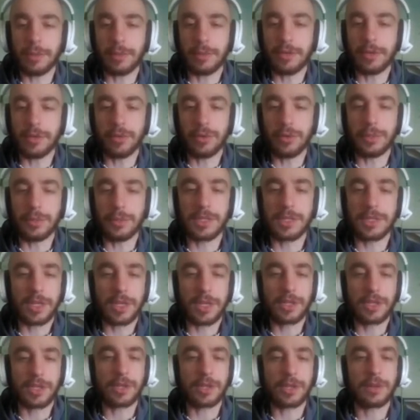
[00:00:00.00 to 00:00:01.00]
in Norman's
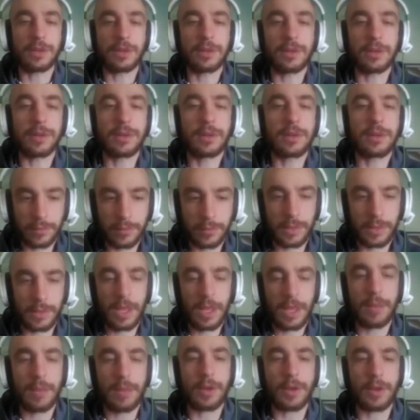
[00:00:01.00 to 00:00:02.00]
kitchen.
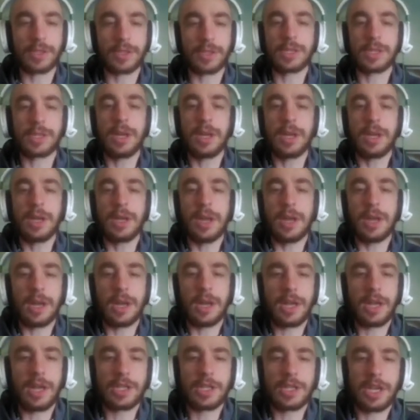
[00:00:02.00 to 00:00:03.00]
A box. A
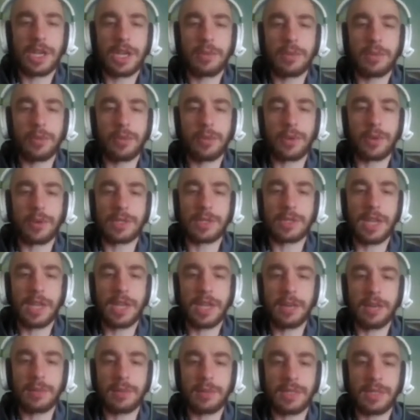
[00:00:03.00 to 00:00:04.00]
large cardboard box that
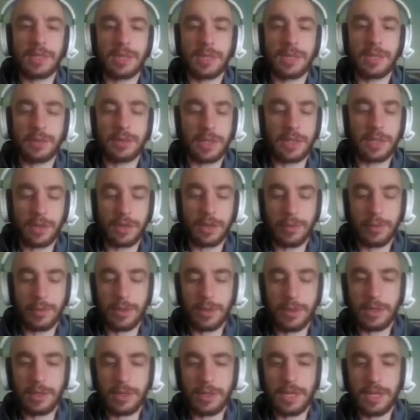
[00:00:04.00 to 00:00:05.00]
hadn't been sealed. Did I open
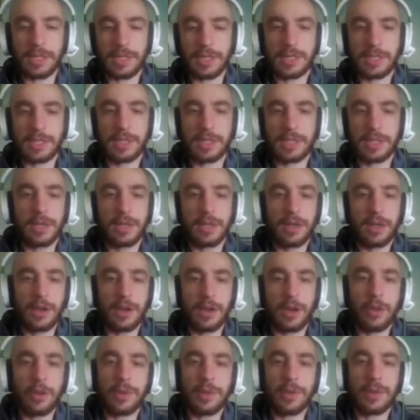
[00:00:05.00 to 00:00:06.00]
it? Yes.
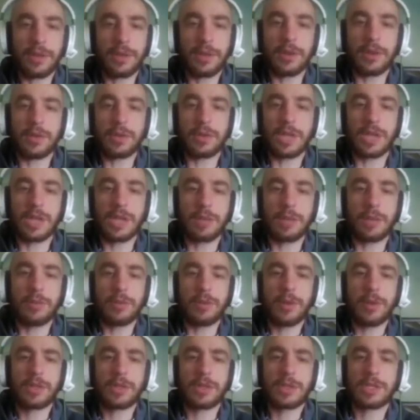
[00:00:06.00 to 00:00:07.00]
I opened the old cardboard
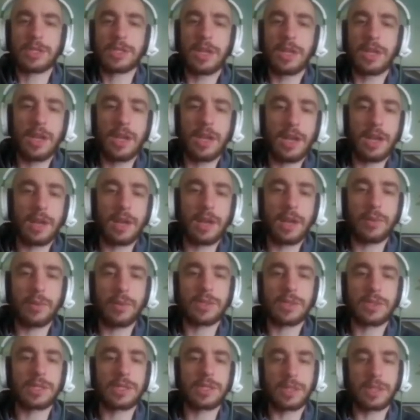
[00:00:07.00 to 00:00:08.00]
box and
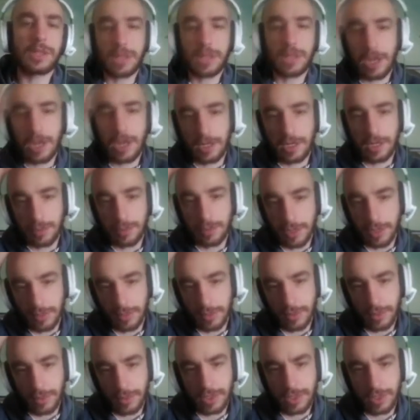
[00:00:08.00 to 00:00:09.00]
wasn't entirely surprised
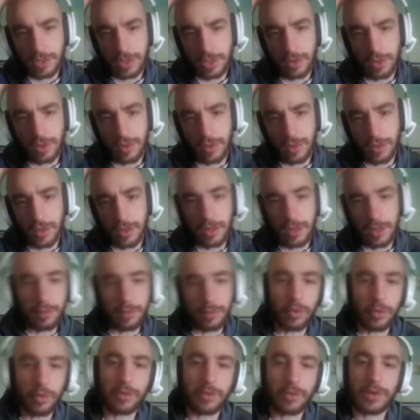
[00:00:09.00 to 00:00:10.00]
by what I saw.
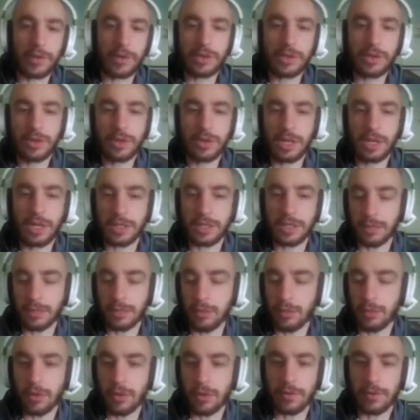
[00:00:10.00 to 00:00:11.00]
More of Rachel things and
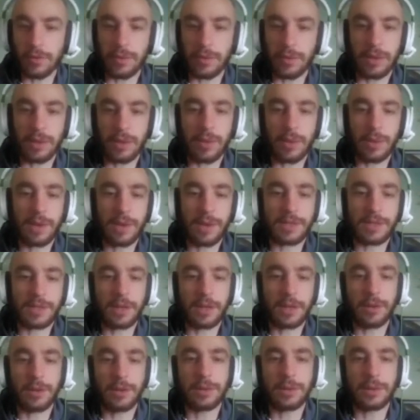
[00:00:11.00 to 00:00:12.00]
more of my wife's
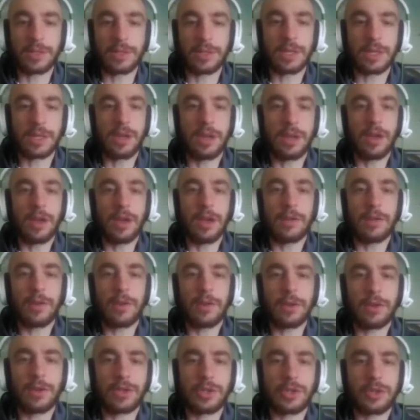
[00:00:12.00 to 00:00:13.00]
clothes.
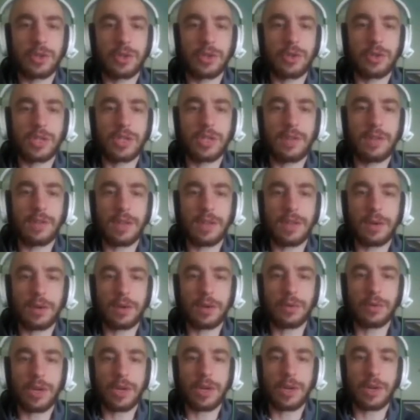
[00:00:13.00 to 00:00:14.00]
Photos, shoes, even that
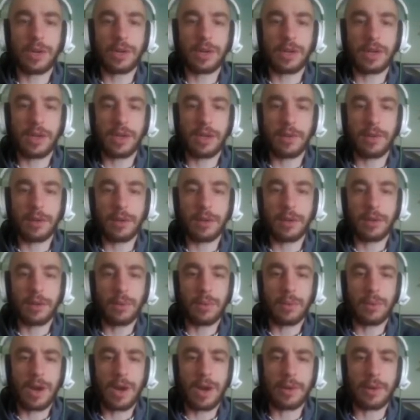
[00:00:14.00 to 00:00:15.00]
old radio I gave her.
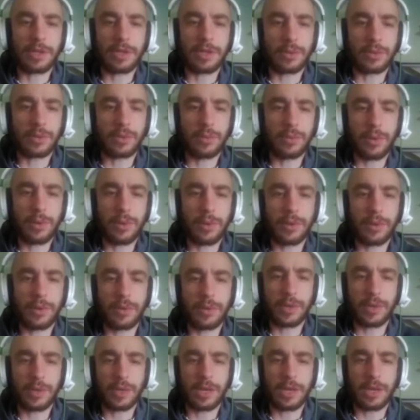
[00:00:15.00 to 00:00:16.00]
Why, Rachel? What were you
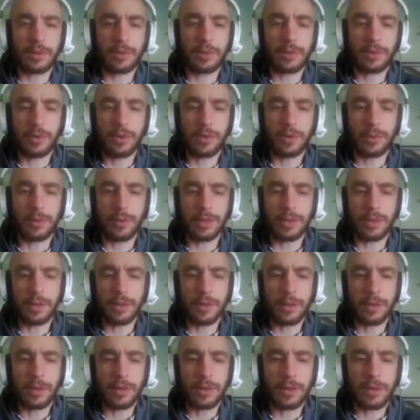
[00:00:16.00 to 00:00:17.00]
here with Norman?
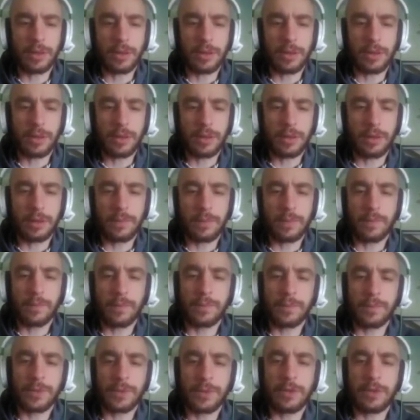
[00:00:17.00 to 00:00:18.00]

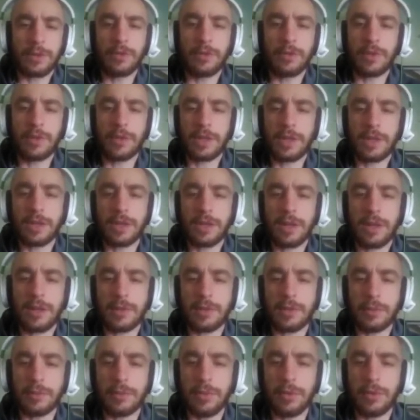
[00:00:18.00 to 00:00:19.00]
You fell in love
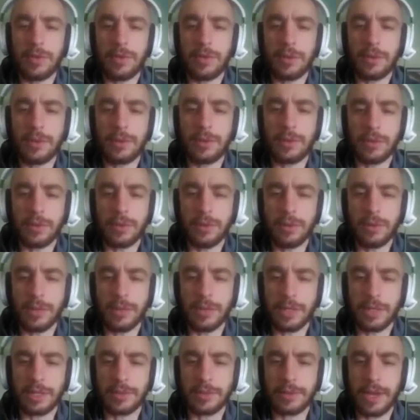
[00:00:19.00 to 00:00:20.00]
and moved in with Norman.
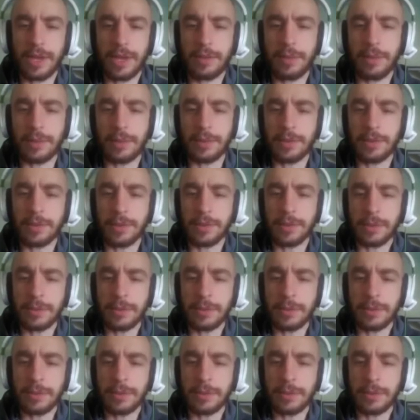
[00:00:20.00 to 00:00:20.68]
That's what happened.